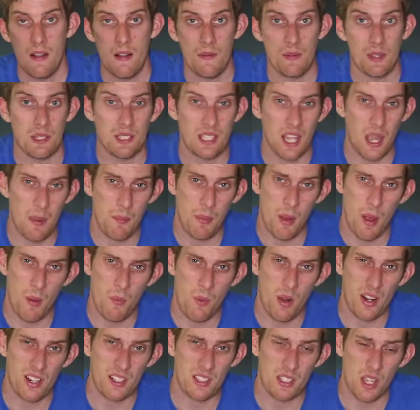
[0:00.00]
The £10
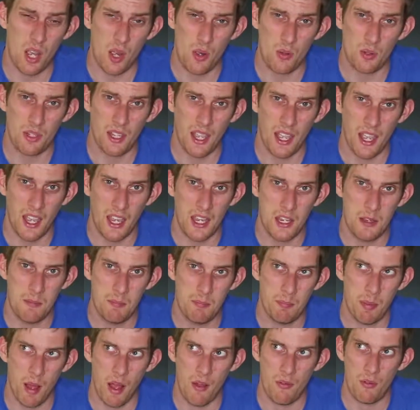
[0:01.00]
one is okay,
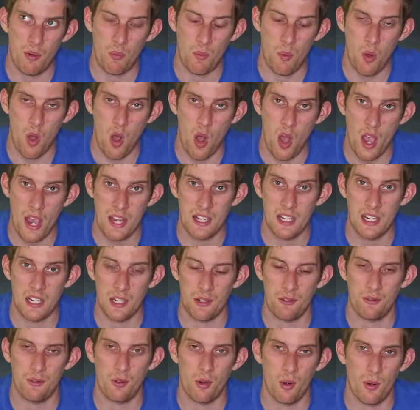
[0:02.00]
but for what I need
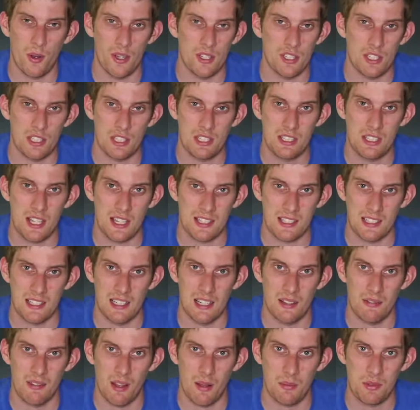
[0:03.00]
it for, it just doesn't
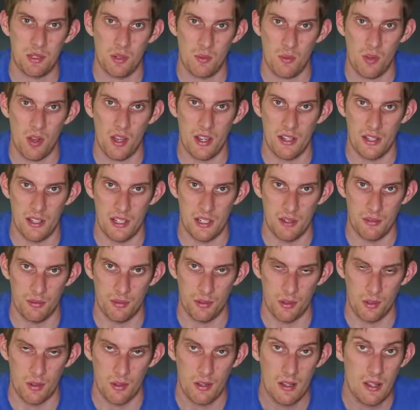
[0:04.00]
live up to what I need it
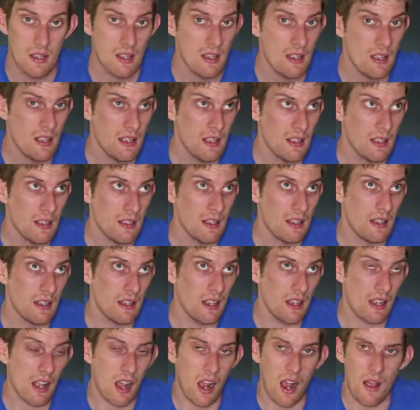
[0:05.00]
for.
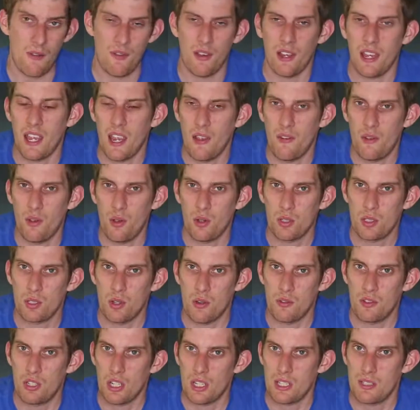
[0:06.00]
I think if you're
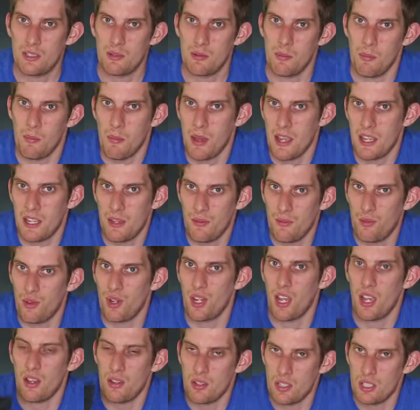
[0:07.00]
sort of just making
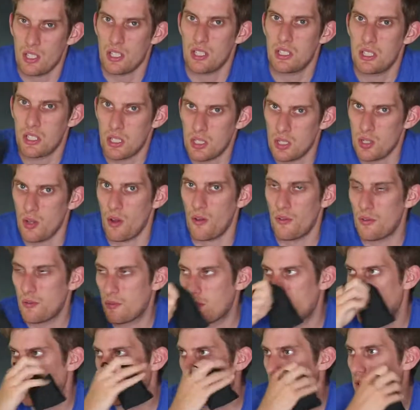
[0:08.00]
videos just to sort of
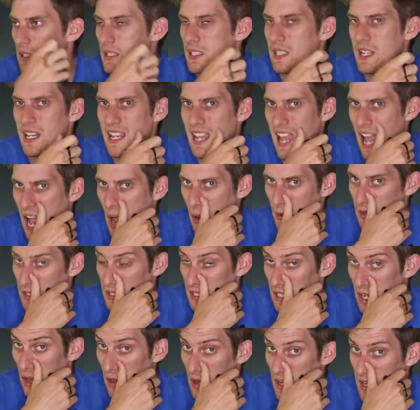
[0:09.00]
see how it's
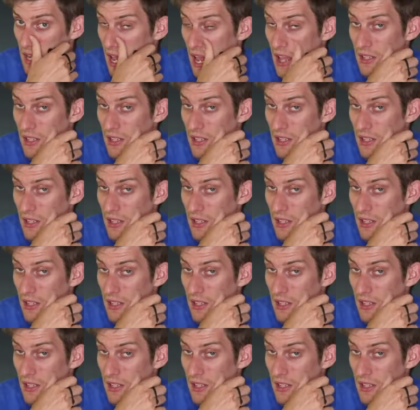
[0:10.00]
going,